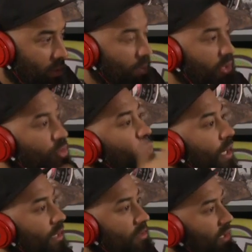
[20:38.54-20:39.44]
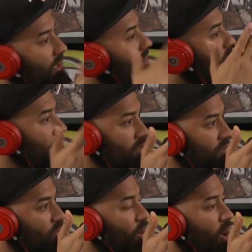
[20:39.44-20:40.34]
But you went and took it
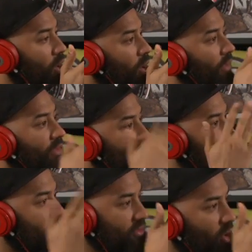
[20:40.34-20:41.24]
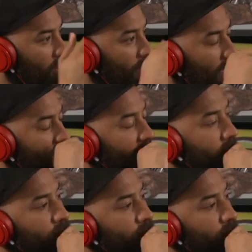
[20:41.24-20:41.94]
to a whole other thing. Talk about that.